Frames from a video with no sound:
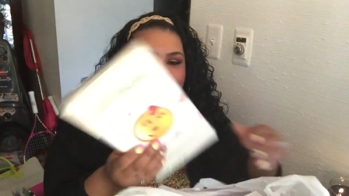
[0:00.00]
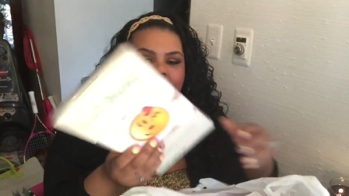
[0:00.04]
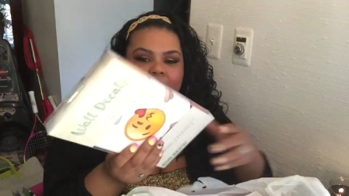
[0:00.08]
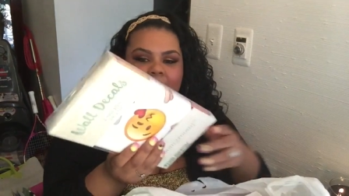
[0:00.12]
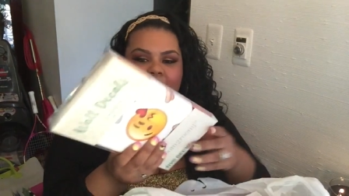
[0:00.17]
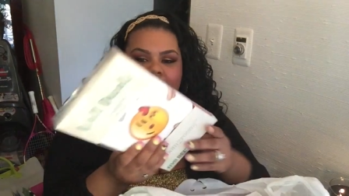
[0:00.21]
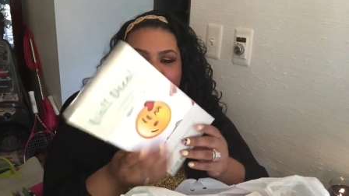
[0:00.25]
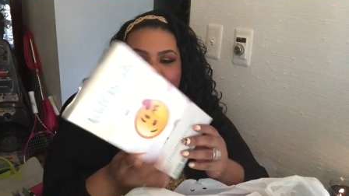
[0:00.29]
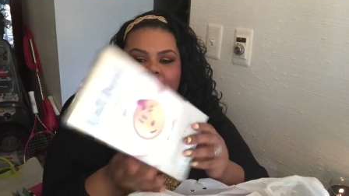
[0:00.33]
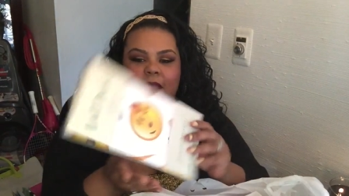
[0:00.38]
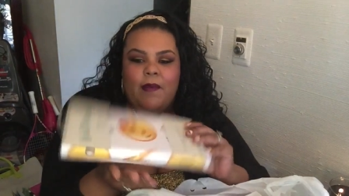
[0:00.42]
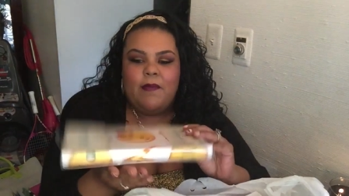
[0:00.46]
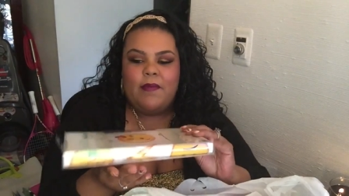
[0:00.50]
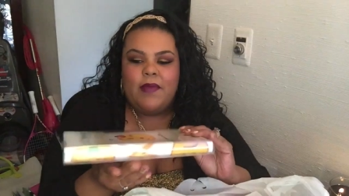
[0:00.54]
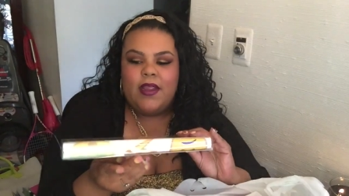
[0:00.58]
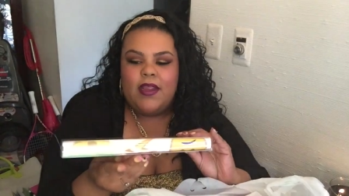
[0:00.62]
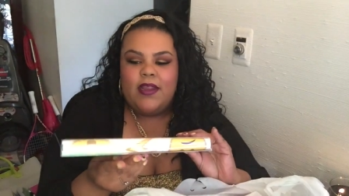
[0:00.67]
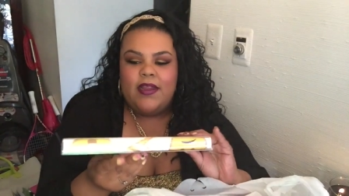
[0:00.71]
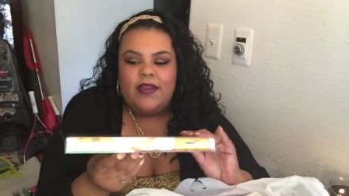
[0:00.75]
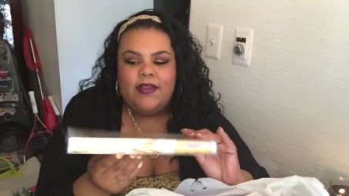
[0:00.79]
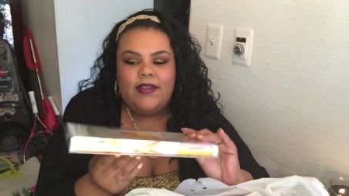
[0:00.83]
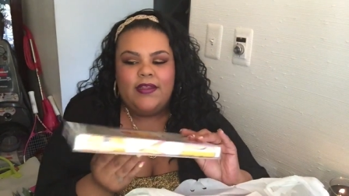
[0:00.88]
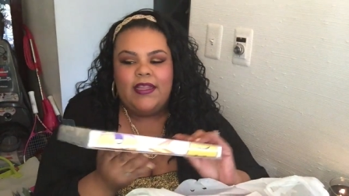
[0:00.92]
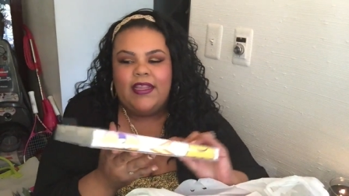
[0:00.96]
Um,
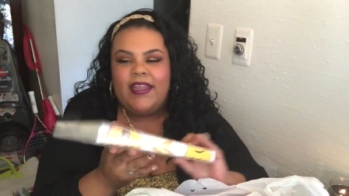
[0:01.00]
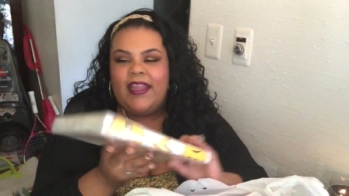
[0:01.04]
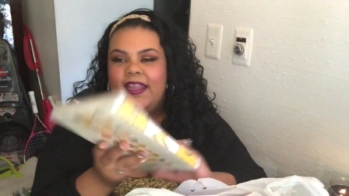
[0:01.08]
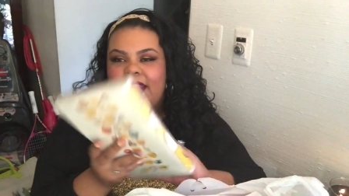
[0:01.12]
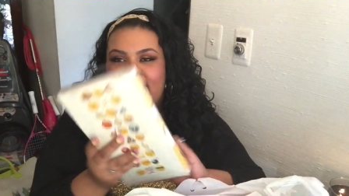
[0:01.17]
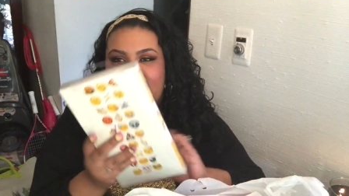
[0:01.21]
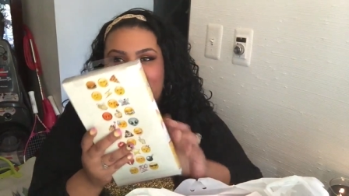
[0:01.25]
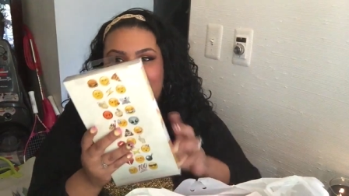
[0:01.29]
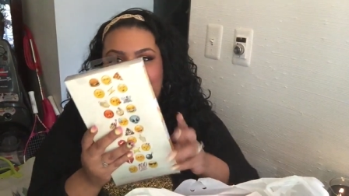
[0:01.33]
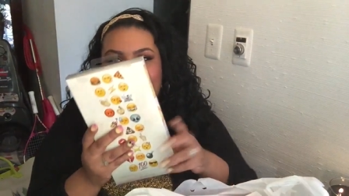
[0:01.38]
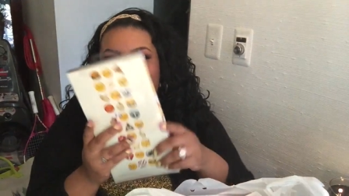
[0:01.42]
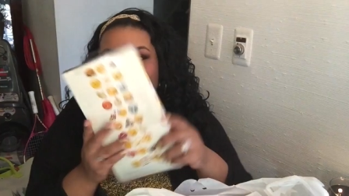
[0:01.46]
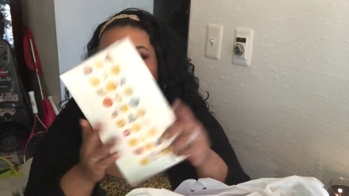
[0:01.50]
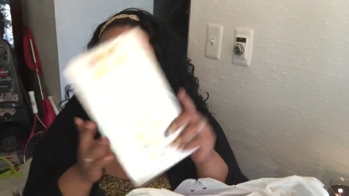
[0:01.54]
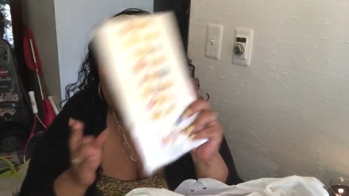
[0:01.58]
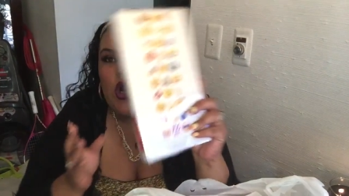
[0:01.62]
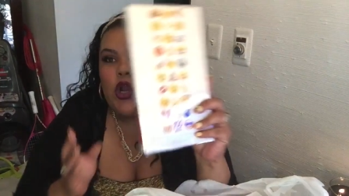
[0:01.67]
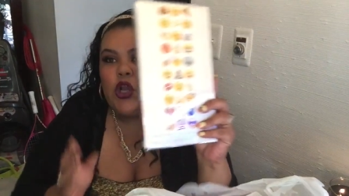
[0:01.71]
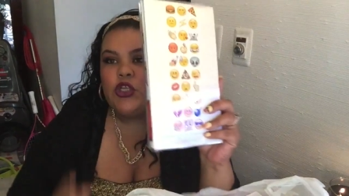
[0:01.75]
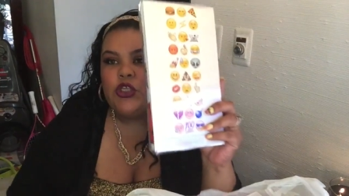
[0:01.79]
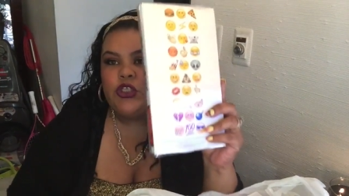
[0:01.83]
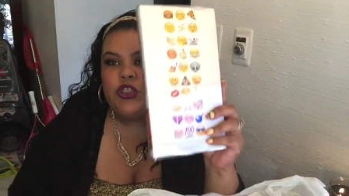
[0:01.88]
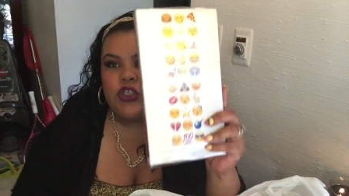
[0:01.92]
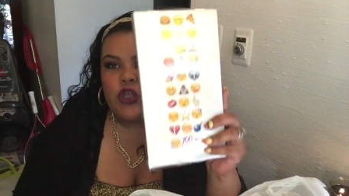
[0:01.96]
the kids
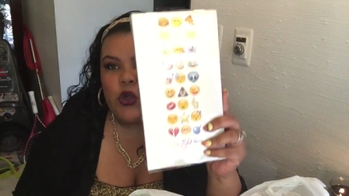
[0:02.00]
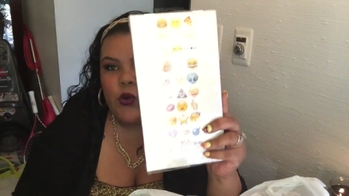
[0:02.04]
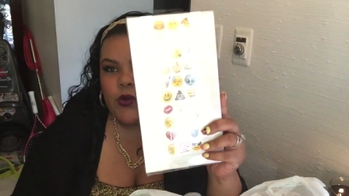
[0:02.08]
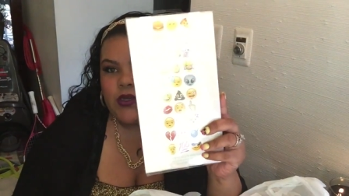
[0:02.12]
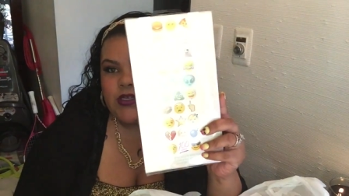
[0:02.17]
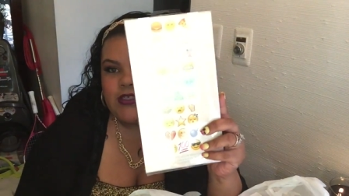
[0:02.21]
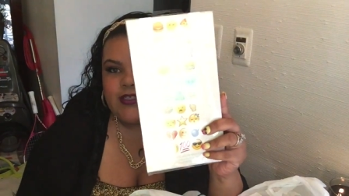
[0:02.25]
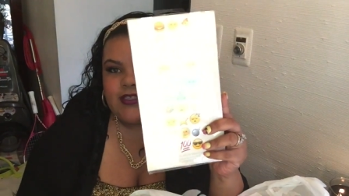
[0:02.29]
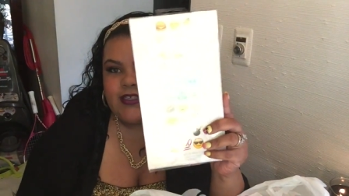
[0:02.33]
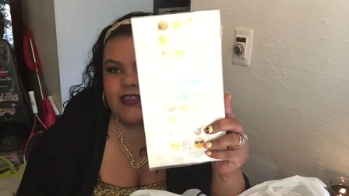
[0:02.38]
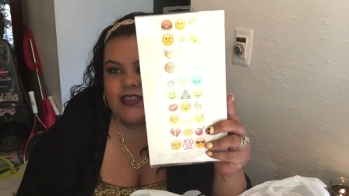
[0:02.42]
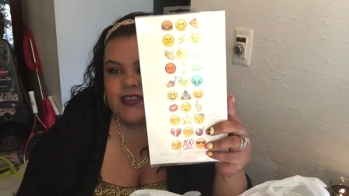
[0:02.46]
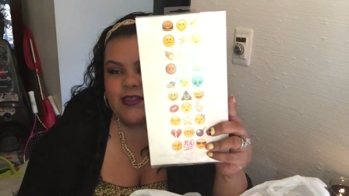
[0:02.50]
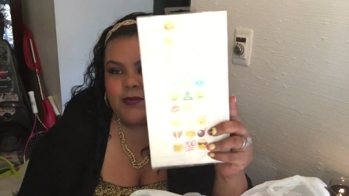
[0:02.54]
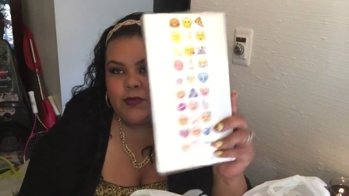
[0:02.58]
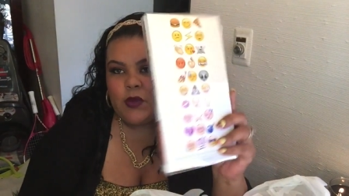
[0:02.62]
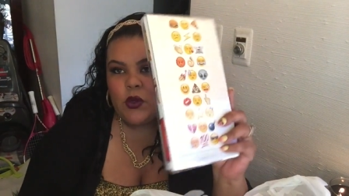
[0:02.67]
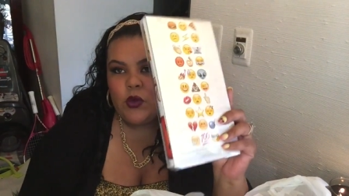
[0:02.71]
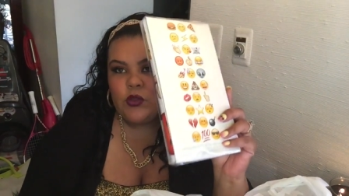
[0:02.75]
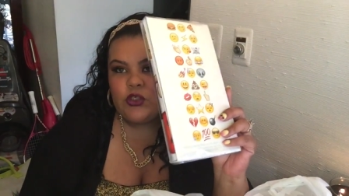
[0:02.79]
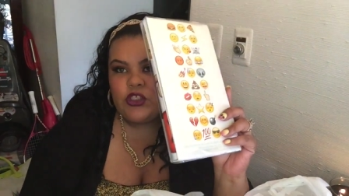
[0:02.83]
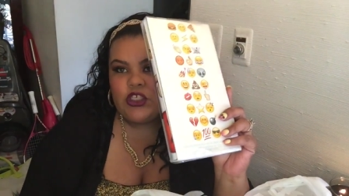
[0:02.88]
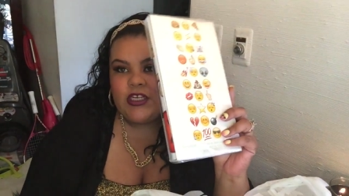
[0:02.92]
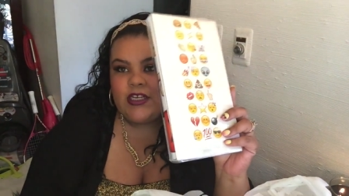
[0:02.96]
so into these
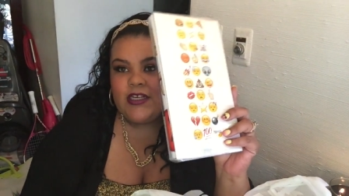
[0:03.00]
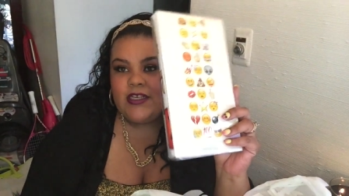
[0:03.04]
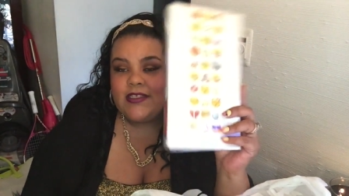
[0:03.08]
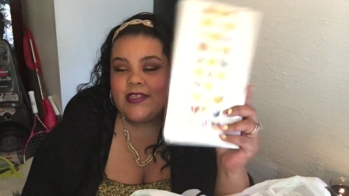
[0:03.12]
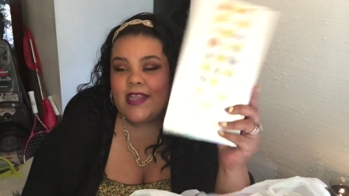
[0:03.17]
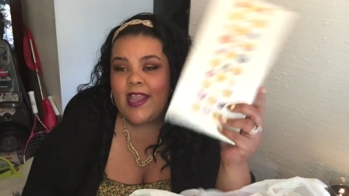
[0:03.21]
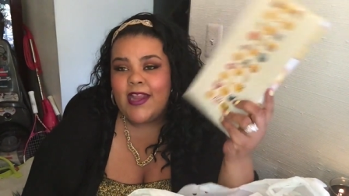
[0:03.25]
emojis